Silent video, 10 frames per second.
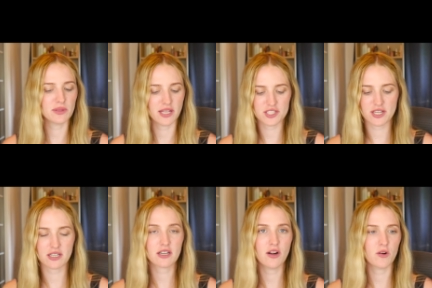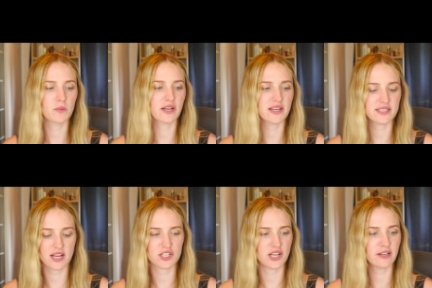let's check our code. We're gonna say
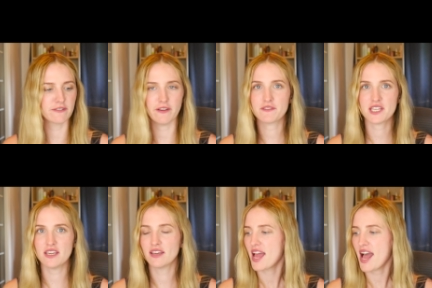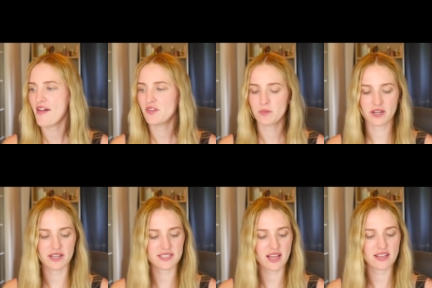check50 and then we're gonna
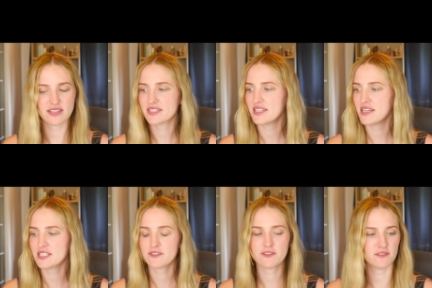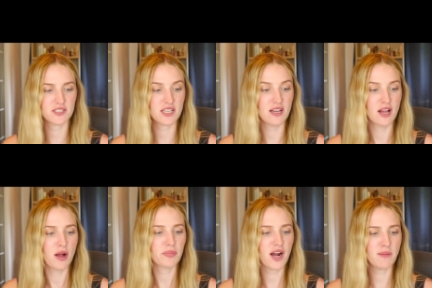say CS50
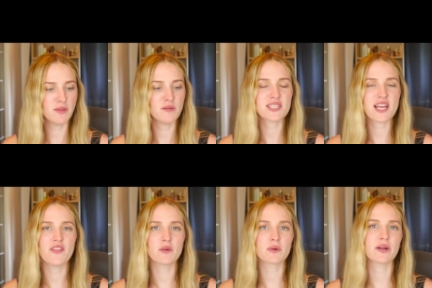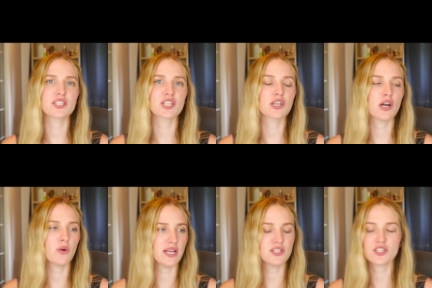problems, and then we're going to go
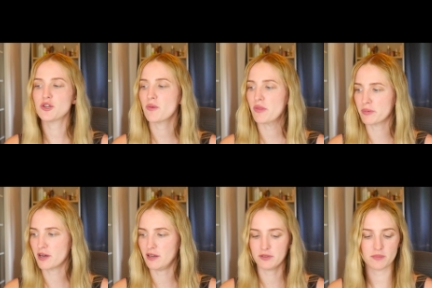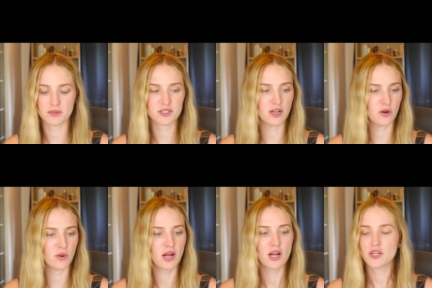into the problem. So
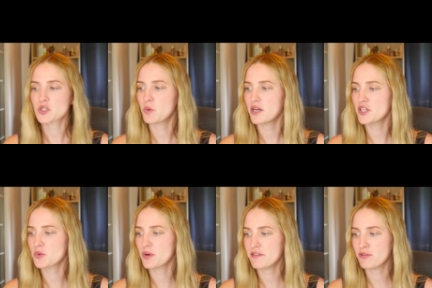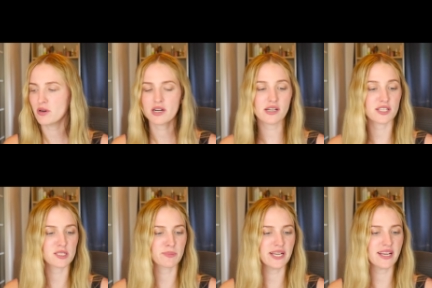2024
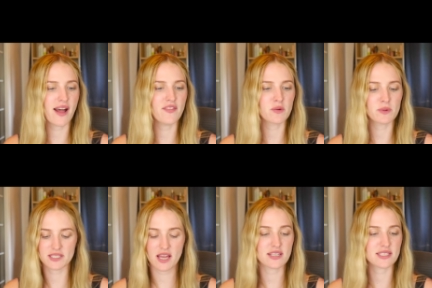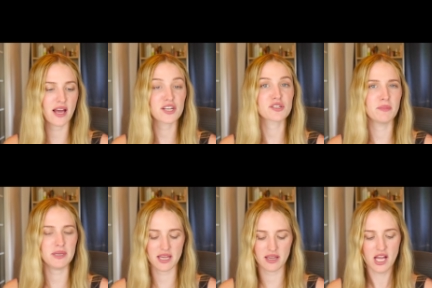spring, and then we'll say slash
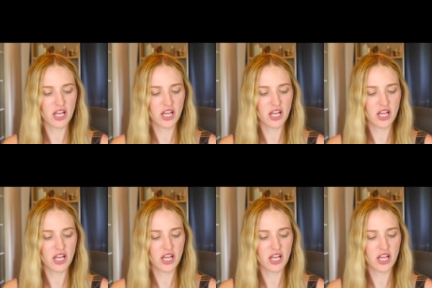me.